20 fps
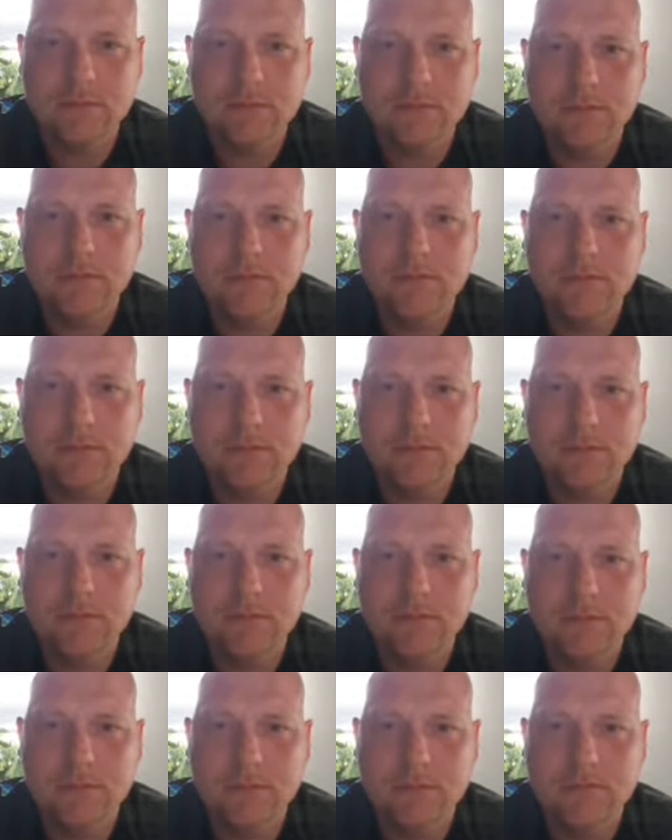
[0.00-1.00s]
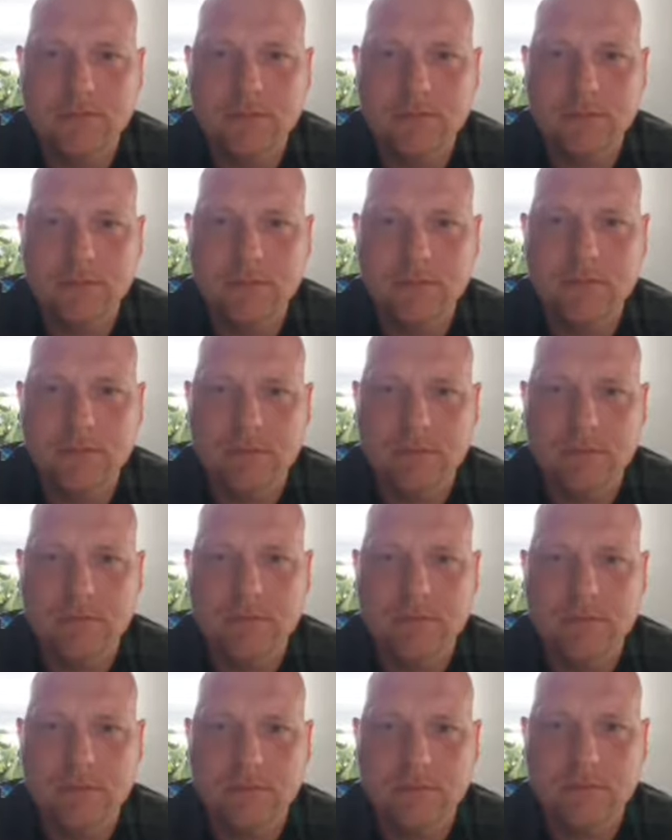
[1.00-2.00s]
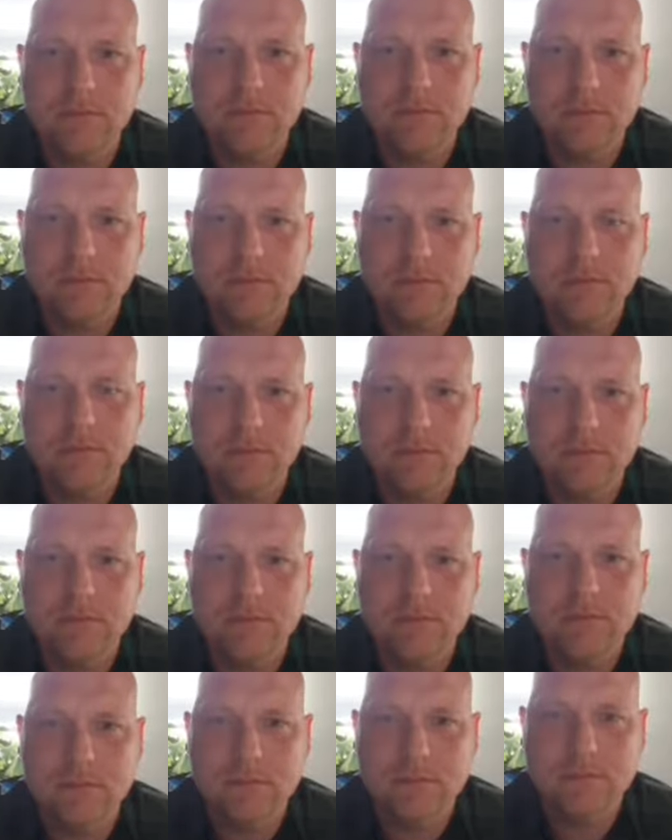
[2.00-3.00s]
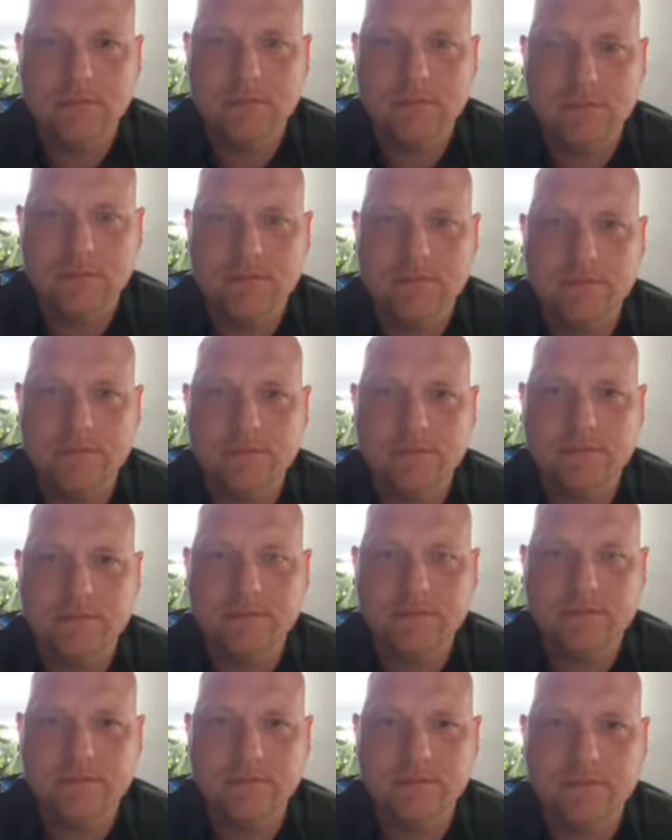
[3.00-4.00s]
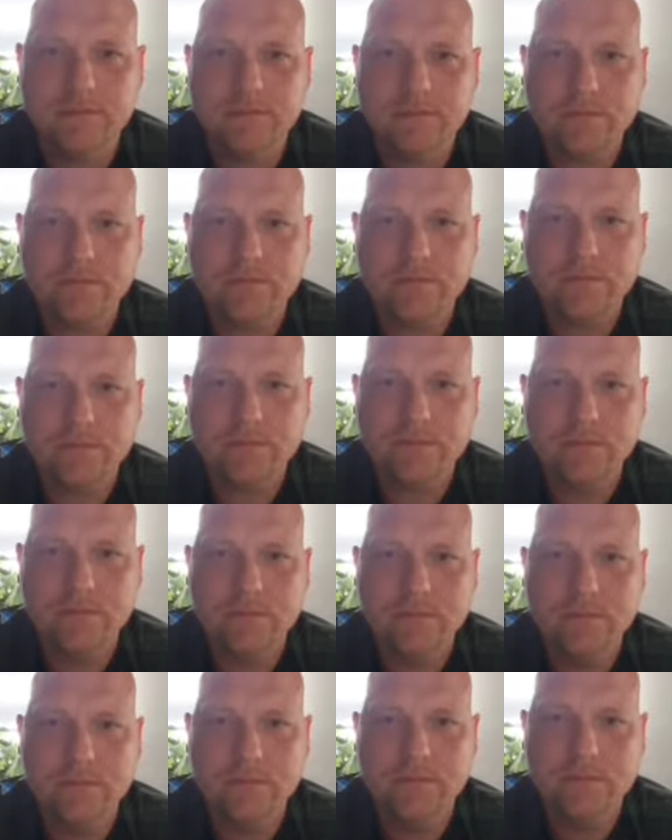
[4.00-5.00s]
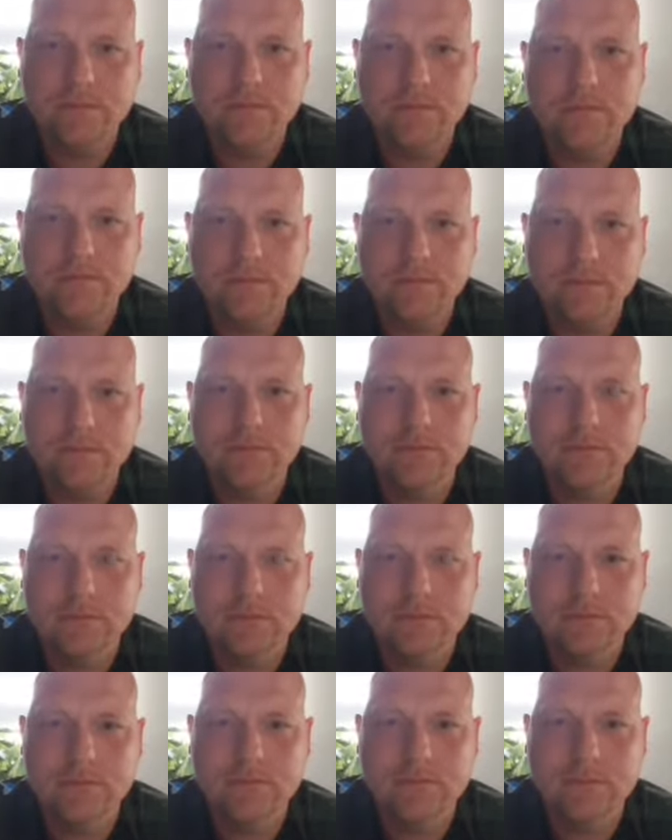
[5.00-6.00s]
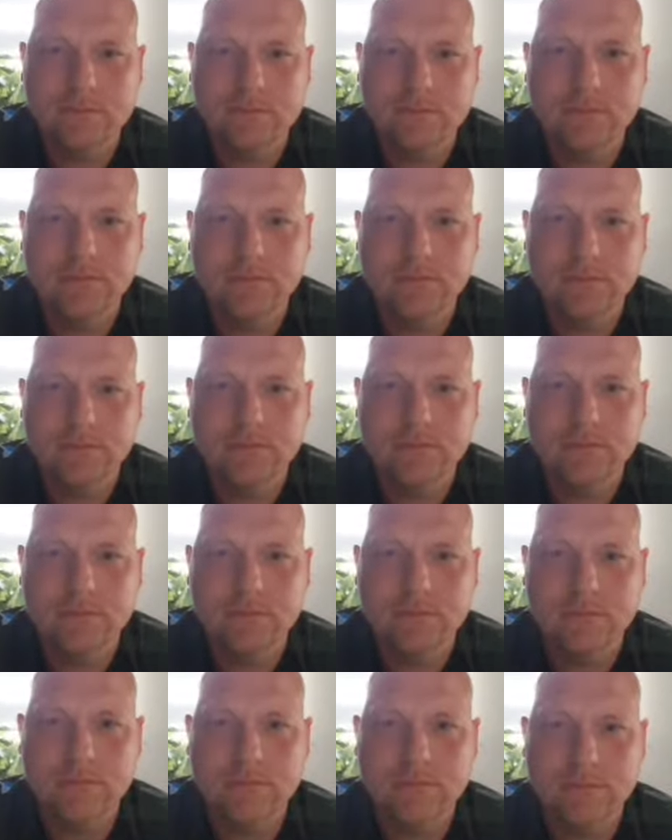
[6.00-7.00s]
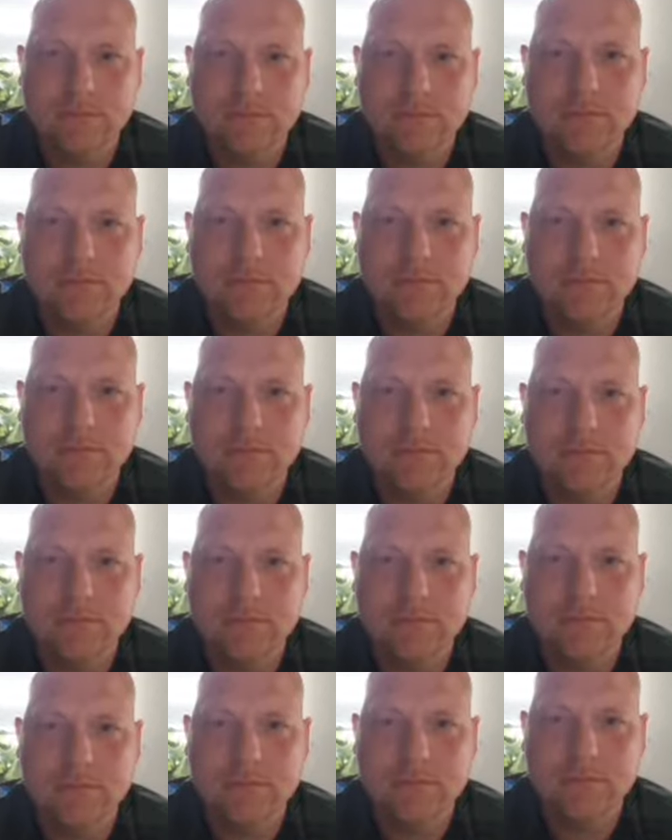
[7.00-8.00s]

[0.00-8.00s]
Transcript: (silent)